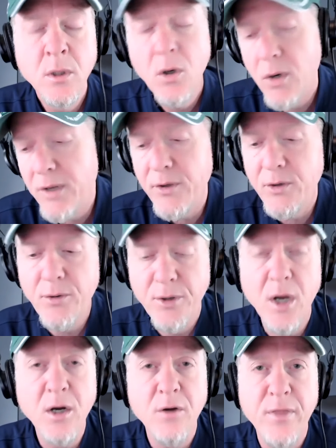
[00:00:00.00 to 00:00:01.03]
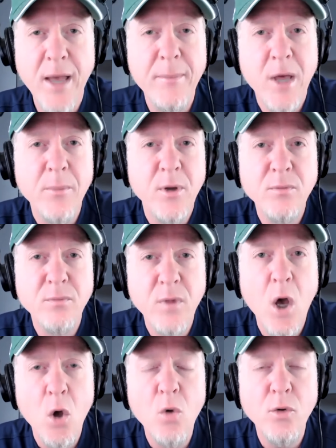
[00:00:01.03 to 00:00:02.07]
or even your younger for that matter, but the
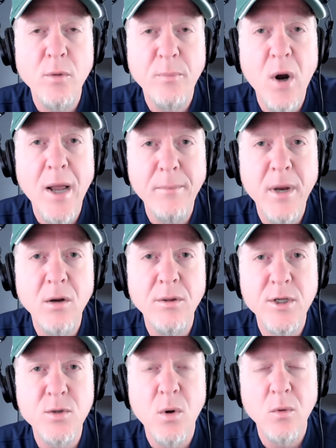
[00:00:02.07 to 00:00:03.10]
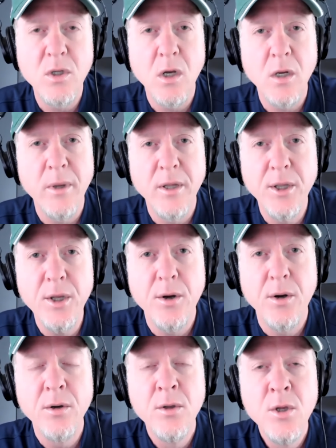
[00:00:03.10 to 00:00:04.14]
older primarily is what we're talking about
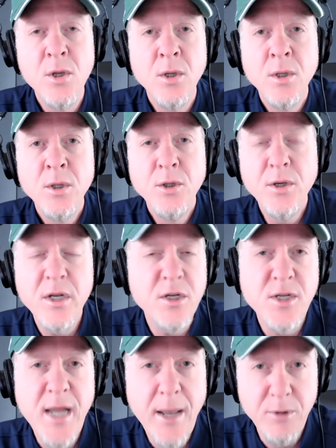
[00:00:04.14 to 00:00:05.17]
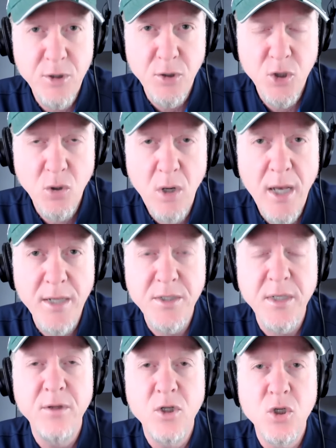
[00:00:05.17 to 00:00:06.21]
here, you can establish a trust,
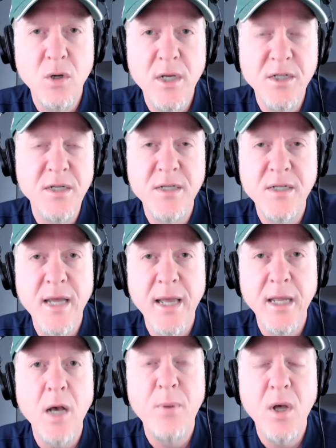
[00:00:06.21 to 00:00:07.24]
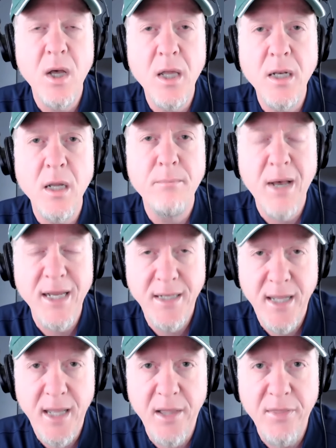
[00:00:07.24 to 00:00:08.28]
and the trust can say, upon my
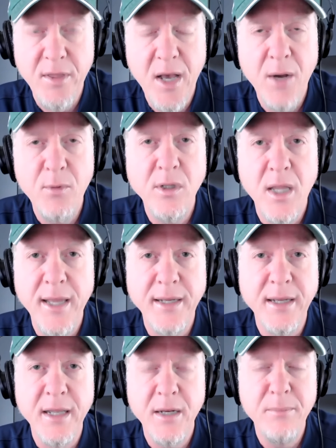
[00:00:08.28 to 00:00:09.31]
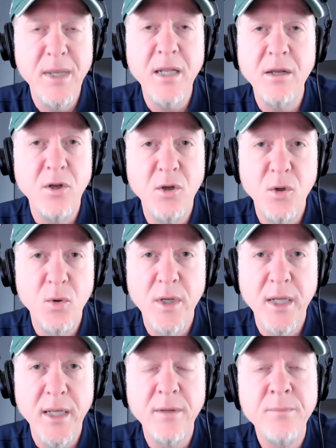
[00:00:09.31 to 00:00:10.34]
death, I would like an immediate
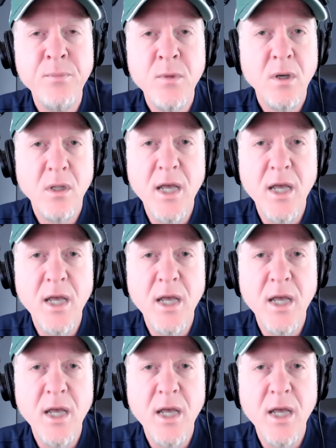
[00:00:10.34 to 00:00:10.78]
annuity, a